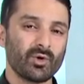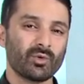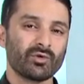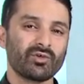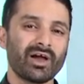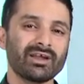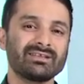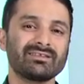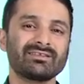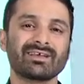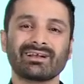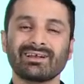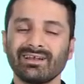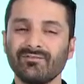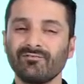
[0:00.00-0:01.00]
was I did the
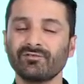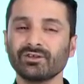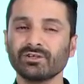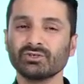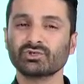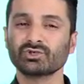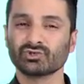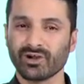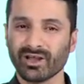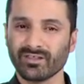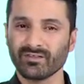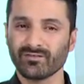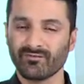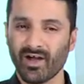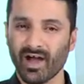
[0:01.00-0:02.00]
Clifton
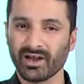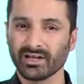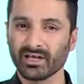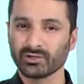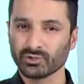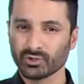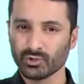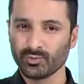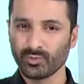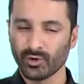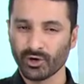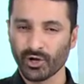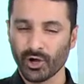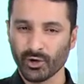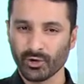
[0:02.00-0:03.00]
Strengths Finder
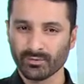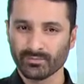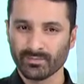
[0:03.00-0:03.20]
2.0.